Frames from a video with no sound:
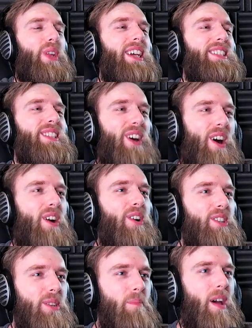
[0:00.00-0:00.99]
takes
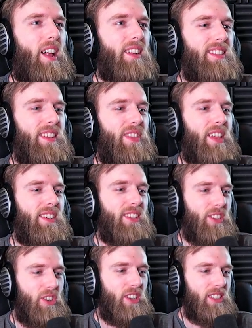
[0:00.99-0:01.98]
longer to melt than
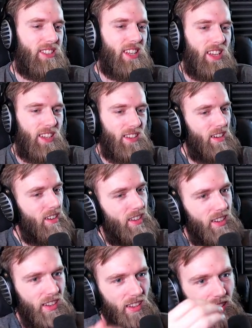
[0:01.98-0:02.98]
to cook a steak.
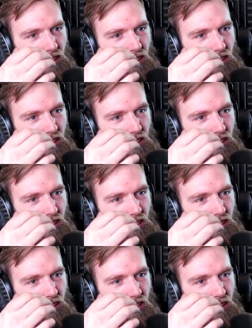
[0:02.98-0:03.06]
Okay.